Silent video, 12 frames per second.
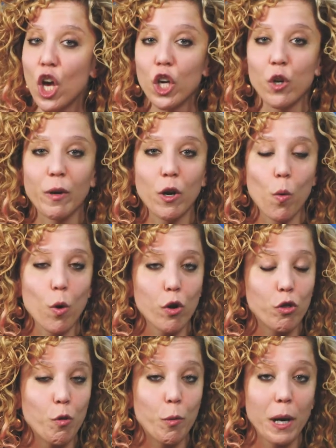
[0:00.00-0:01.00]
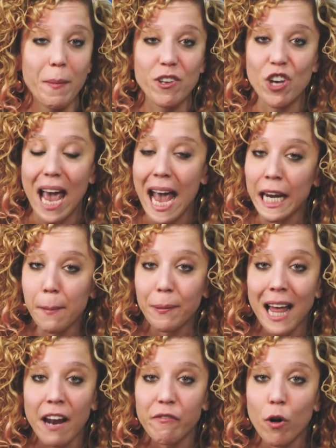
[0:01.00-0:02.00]
You can order through pretty much any
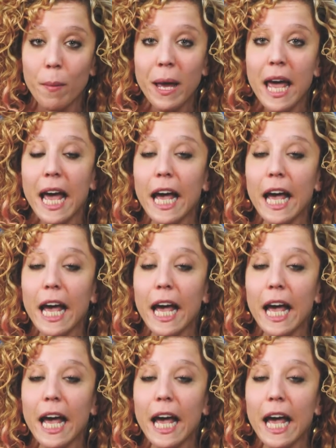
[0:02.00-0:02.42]
platform,